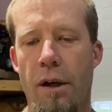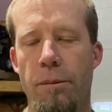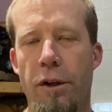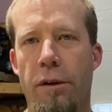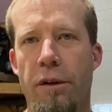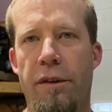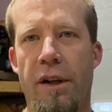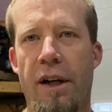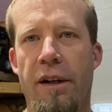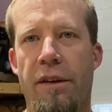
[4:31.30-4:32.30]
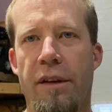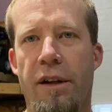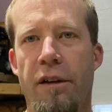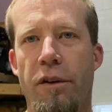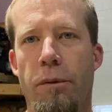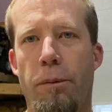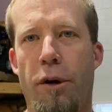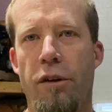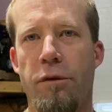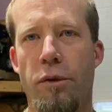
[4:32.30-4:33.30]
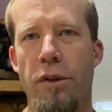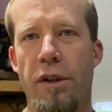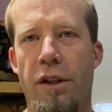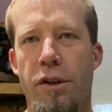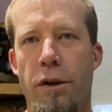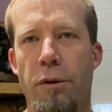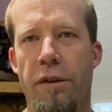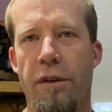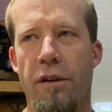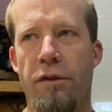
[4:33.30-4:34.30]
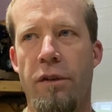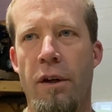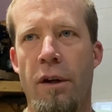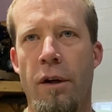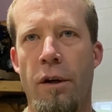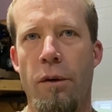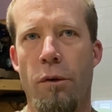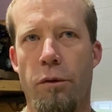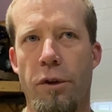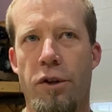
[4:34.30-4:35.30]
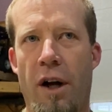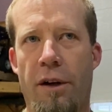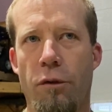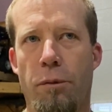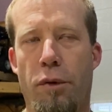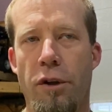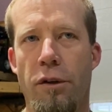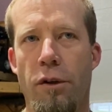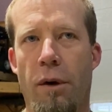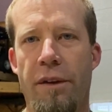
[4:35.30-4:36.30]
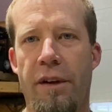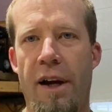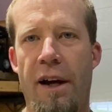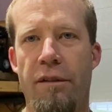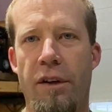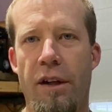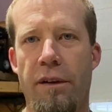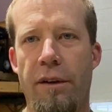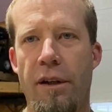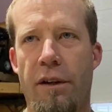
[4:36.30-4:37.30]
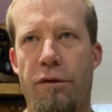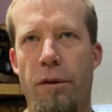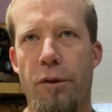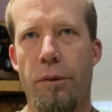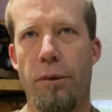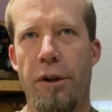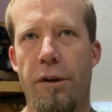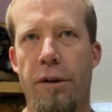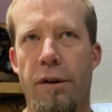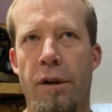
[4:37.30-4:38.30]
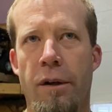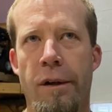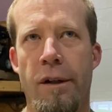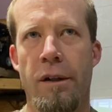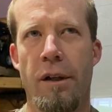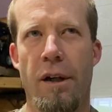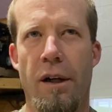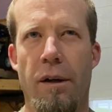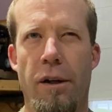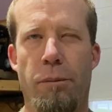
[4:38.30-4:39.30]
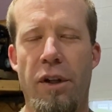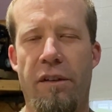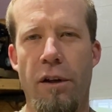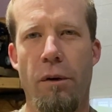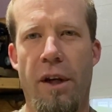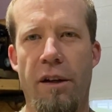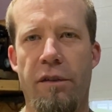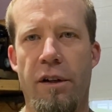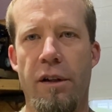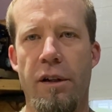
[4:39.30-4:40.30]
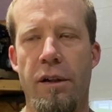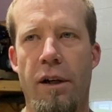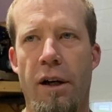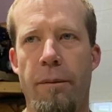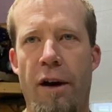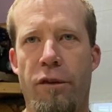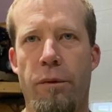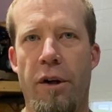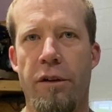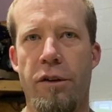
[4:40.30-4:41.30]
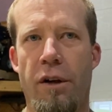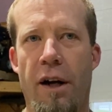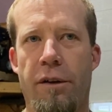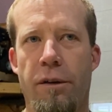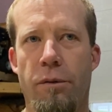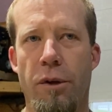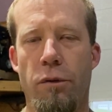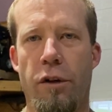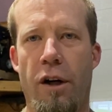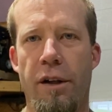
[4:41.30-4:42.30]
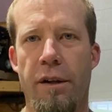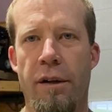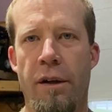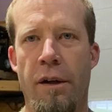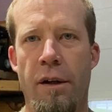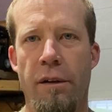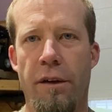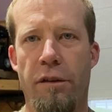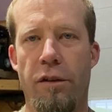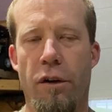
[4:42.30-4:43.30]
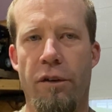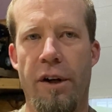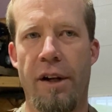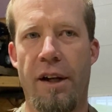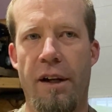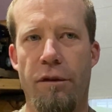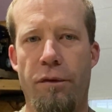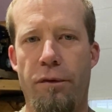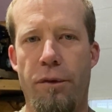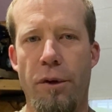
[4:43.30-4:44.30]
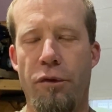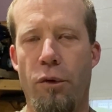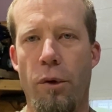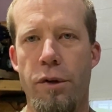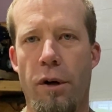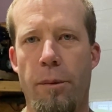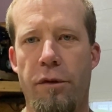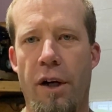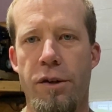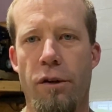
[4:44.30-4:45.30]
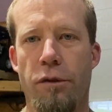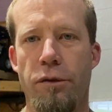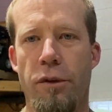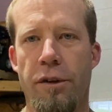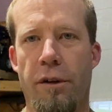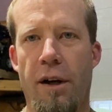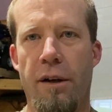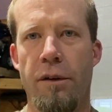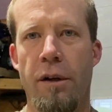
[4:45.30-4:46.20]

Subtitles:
The only thing I could think of that would possibly contribute to this was when the tractor was pretty new, I did have a leak from the rear like PTO case area. After running the tractor when it was hot, letting it sit overnight, I'd have 3-4 drops of hydraulic fluid on the ground.